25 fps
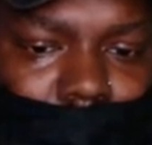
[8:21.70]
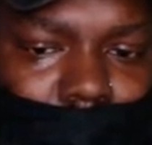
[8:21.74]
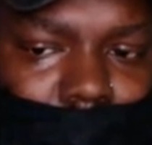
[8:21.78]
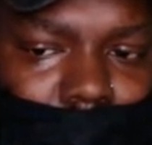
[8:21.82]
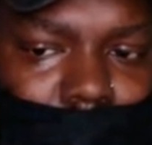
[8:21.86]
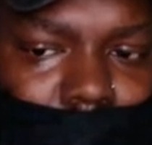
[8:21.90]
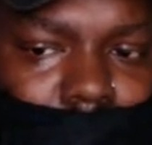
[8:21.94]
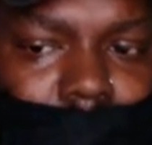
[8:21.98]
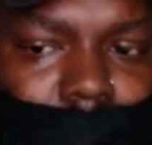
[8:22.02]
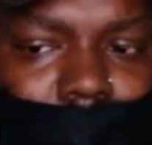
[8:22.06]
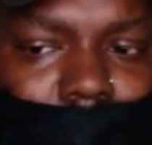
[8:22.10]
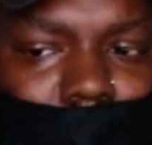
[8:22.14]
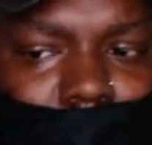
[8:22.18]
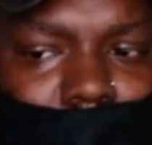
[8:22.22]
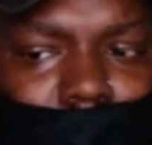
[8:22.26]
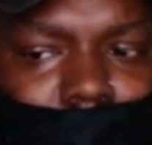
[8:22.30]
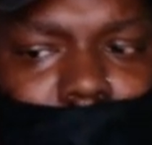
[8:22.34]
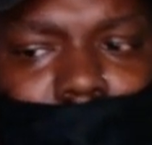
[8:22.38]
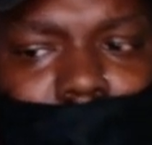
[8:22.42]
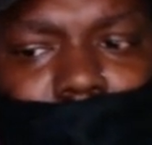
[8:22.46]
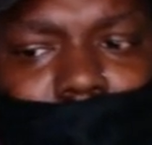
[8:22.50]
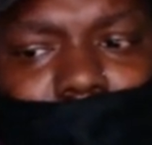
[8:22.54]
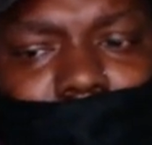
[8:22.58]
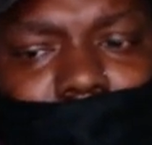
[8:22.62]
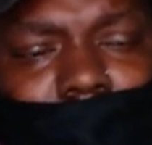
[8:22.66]
don't
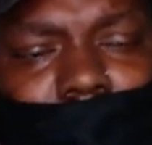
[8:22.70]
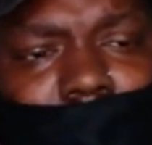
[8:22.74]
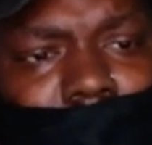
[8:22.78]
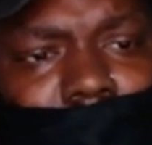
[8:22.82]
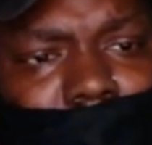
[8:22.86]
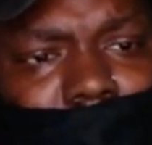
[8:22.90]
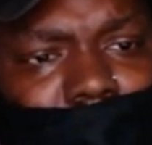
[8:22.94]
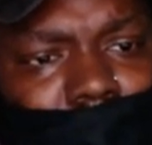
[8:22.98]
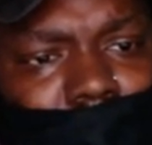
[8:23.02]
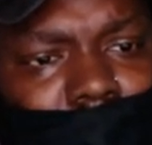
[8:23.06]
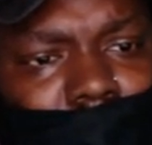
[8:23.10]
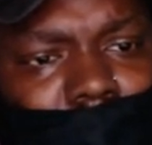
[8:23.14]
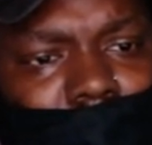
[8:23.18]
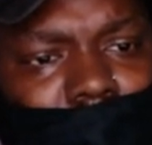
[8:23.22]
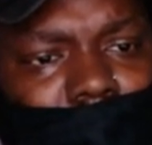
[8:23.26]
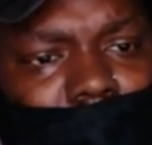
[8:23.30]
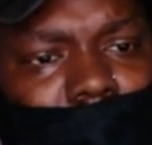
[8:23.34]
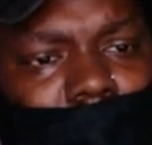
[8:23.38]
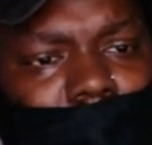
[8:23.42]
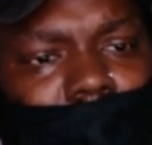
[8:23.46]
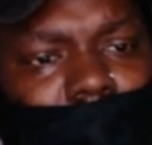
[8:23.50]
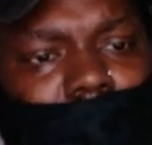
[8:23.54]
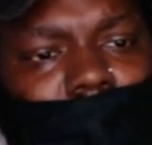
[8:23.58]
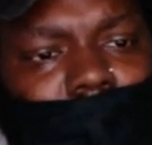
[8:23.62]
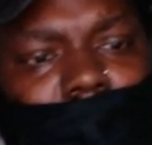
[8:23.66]
understand. So
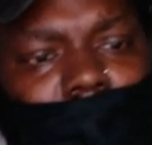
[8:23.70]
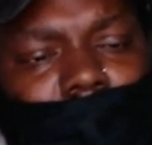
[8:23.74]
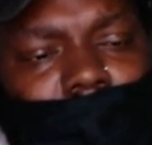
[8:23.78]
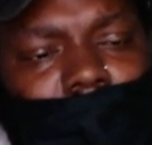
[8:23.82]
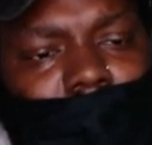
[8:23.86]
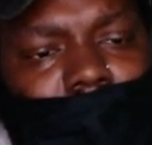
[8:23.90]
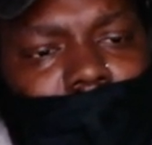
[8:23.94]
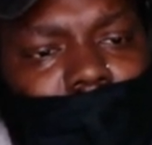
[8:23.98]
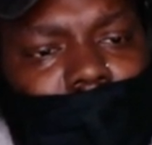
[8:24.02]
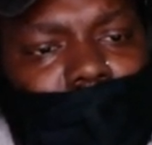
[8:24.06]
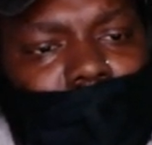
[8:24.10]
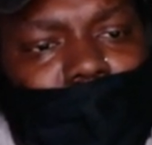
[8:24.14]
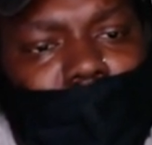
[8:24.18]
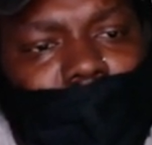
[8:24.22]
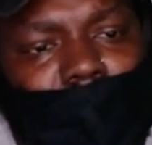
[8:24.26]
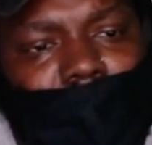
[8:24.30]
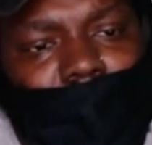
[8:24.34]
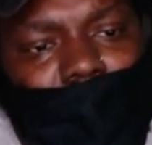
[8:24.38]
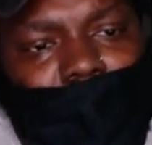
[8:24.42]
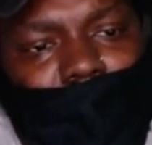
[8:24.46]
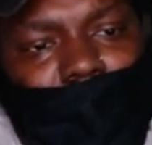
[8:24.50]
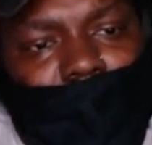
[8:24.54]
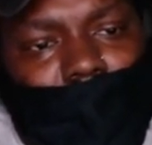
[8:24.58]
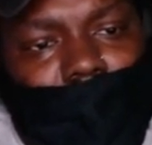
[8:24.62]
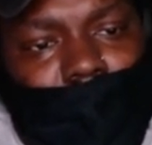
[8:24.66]
Buddy was
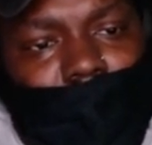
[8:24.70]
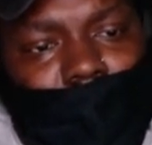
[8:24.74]
on